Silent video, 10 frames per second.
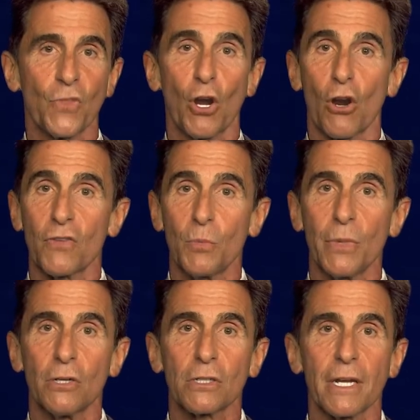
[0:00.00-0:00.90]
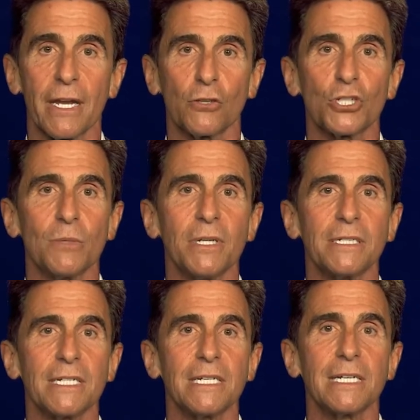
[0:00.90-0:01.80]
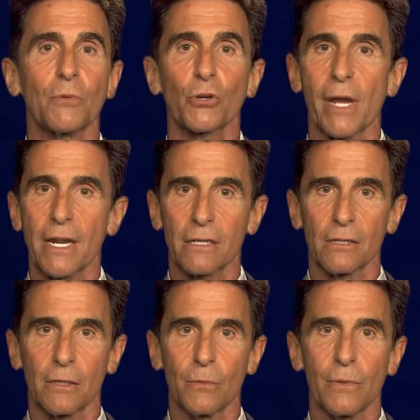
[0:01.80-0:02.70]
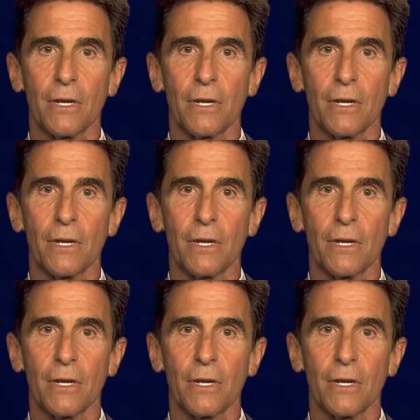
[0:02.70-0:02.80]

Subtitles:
the Harvey Milk LGBT Democratic Club,